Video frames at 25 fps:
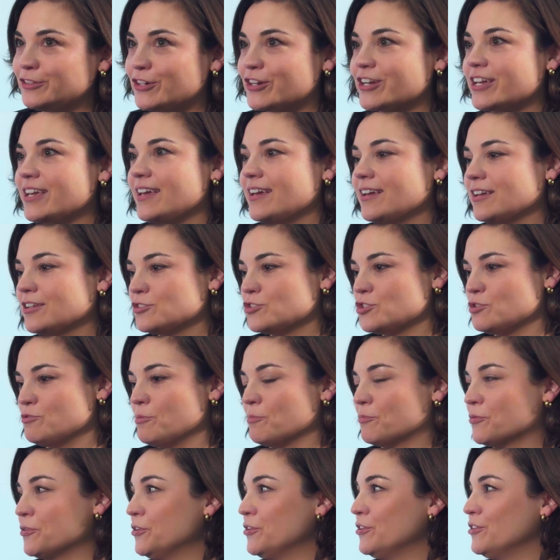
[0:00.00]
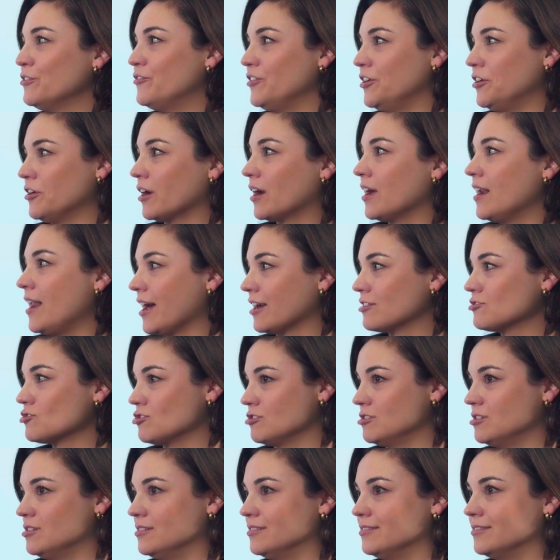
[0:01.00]
looking to improve
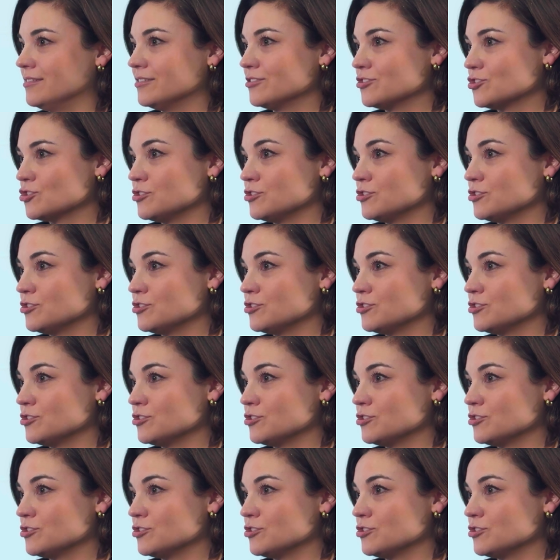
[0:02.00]
interconnection